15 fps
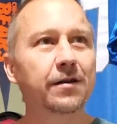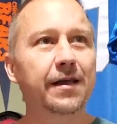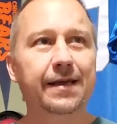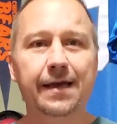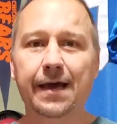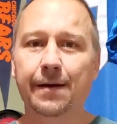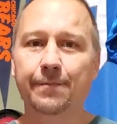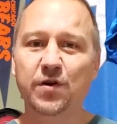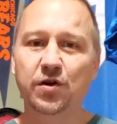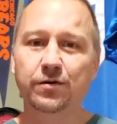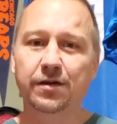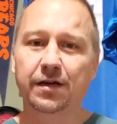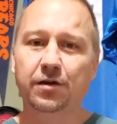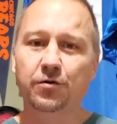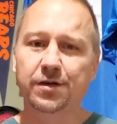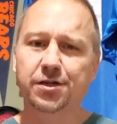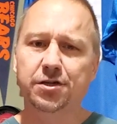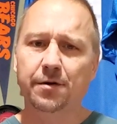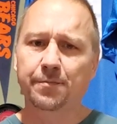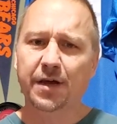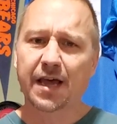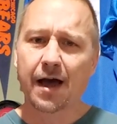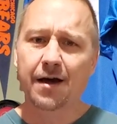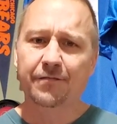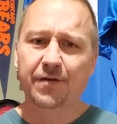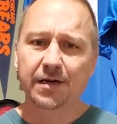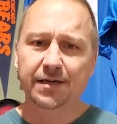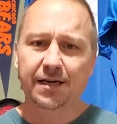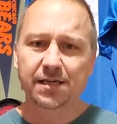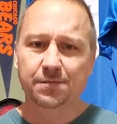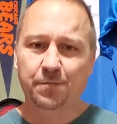like Cam Newton and Christian McCaffrey does,